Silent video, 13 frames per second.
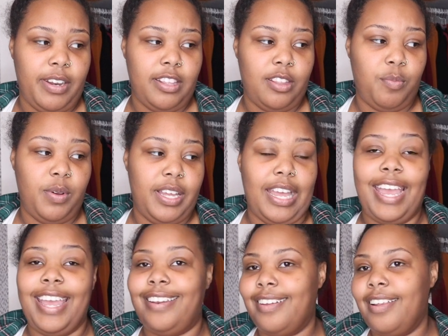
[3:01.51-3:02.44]
ready to
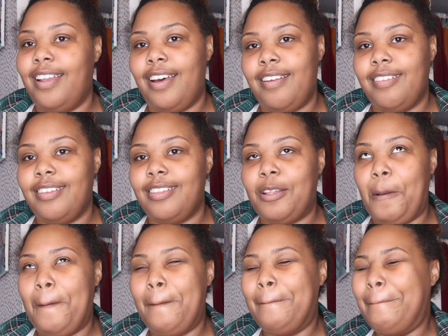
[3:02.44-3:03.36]
put in the closet.
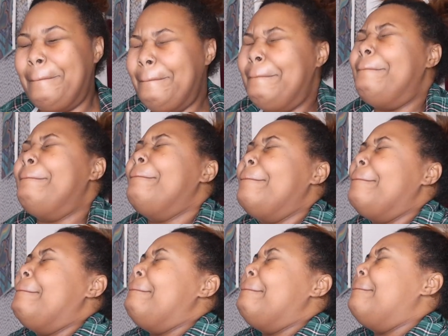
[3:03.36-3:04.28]
So
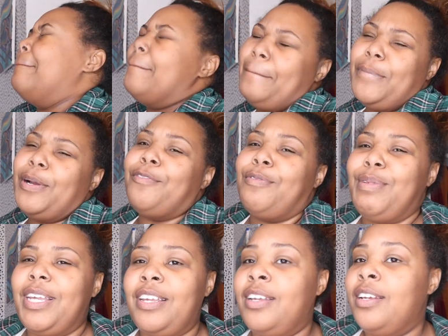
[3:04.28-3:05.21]
pray for
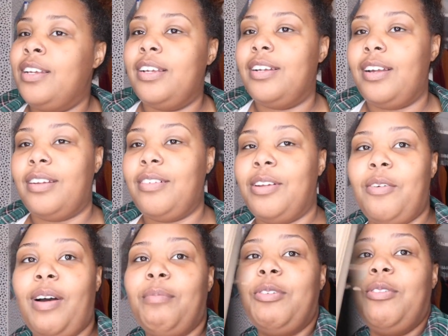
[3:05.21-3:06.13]
me. I don't know why I'm